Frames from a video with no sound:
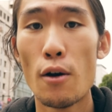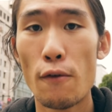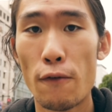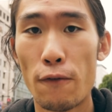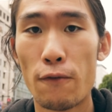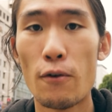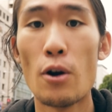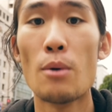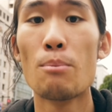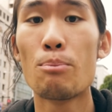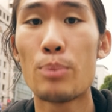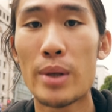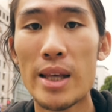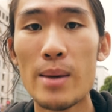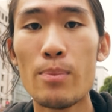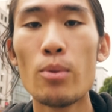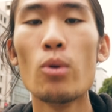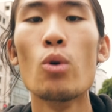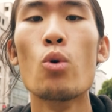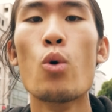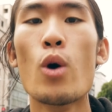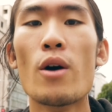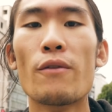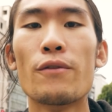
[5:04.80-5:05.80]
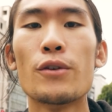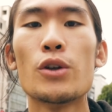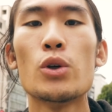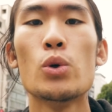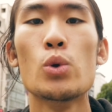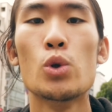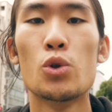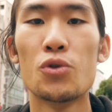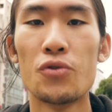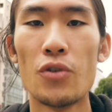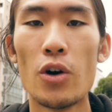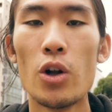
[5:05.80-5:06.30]
from people who have
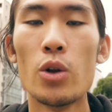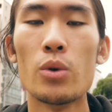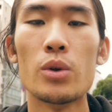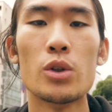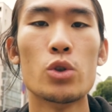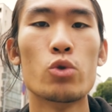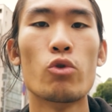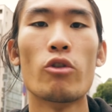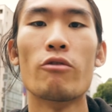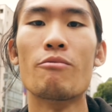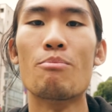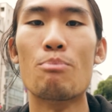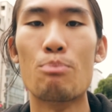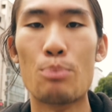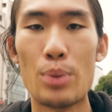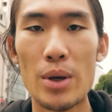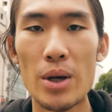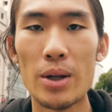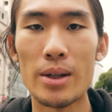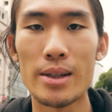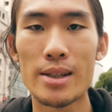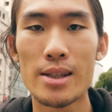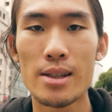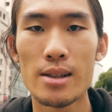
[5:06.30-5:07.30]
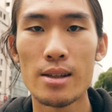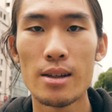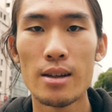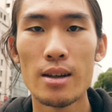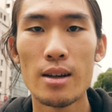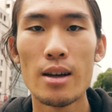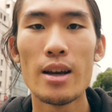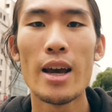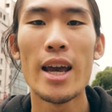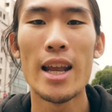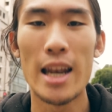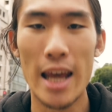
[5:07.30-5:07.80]
huge followings, who have built
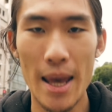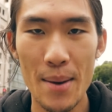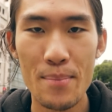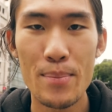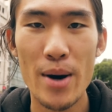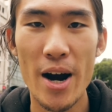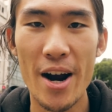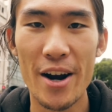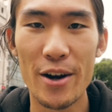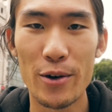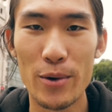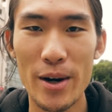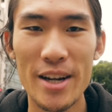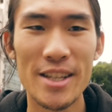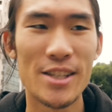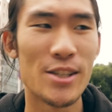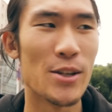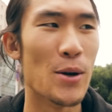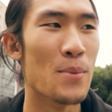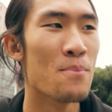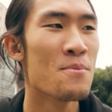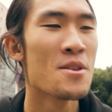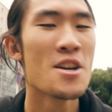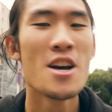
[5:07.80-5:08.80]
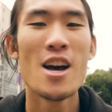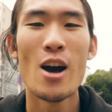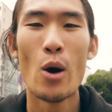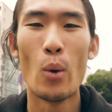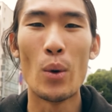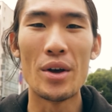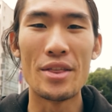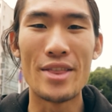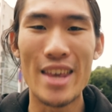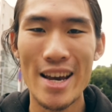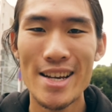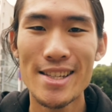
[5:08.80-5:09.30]
an empire, right? So
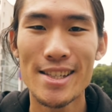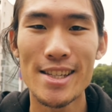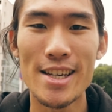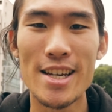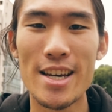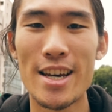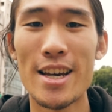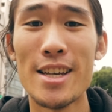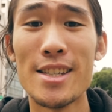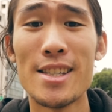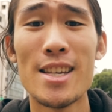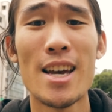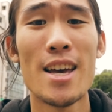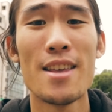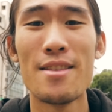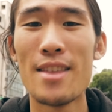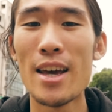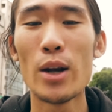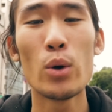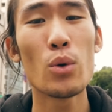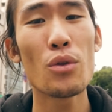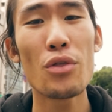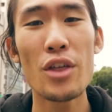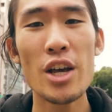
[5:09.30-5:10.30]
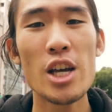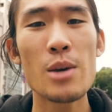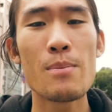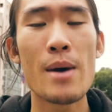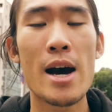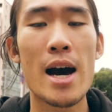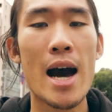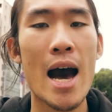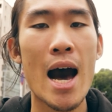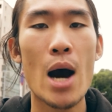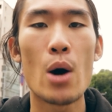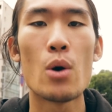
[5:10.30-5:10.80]
what they say is they don't think
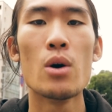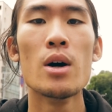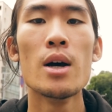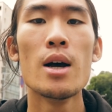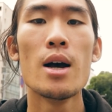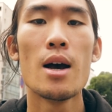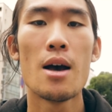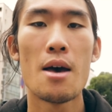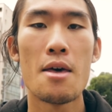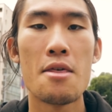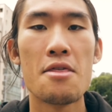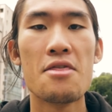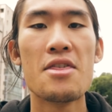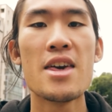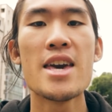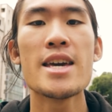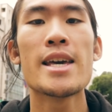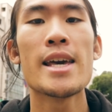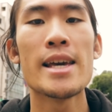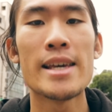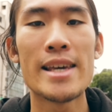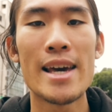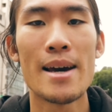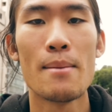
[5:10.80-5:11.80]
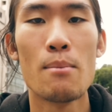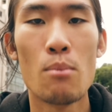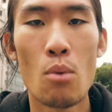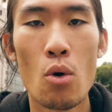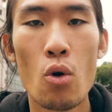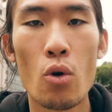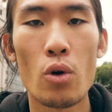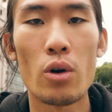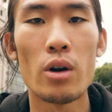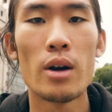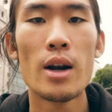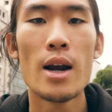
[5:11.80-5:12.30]
about how they can get
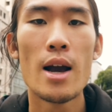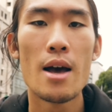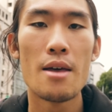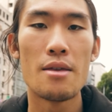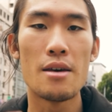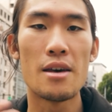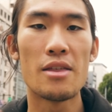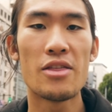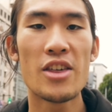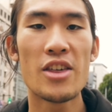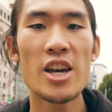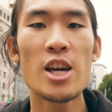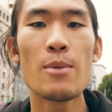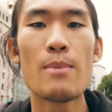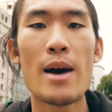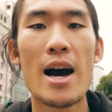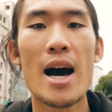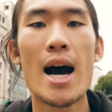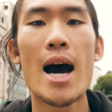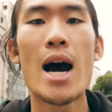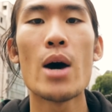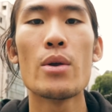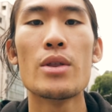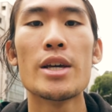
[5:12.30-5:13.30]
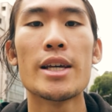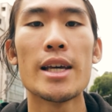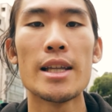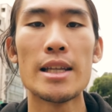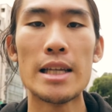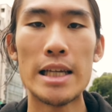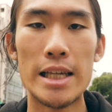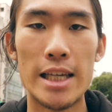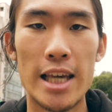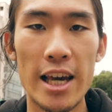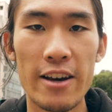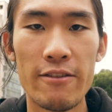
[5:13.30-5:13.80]
more. They think about how they
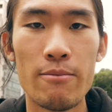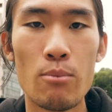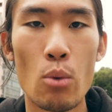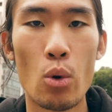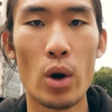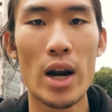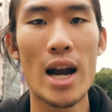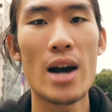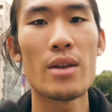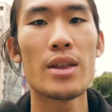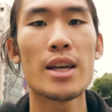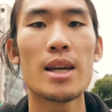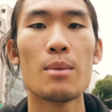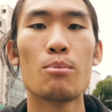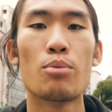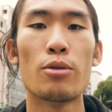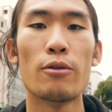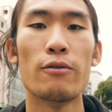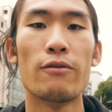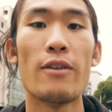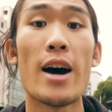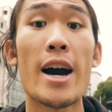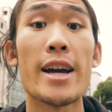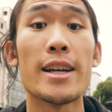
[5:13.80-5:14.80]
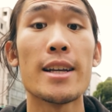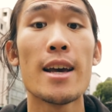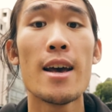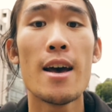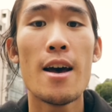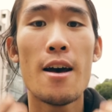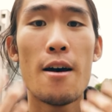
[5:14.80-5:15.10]
can give more, how they can provide